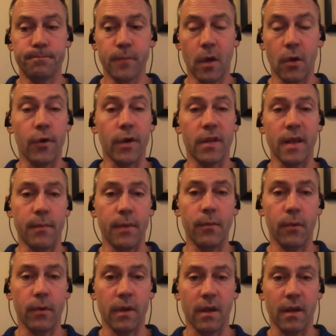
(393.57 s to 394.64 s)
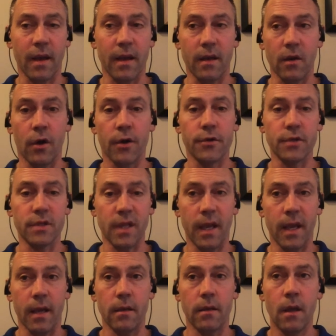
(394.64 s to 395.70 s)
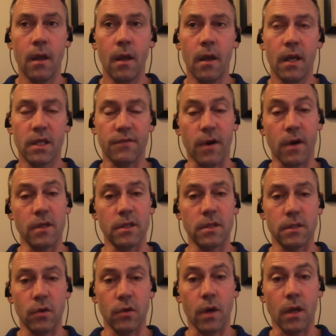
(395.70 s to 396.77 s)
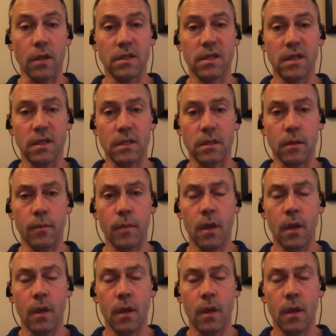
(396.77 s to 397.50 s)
a grit that people can kind of understand as far as the so-called system.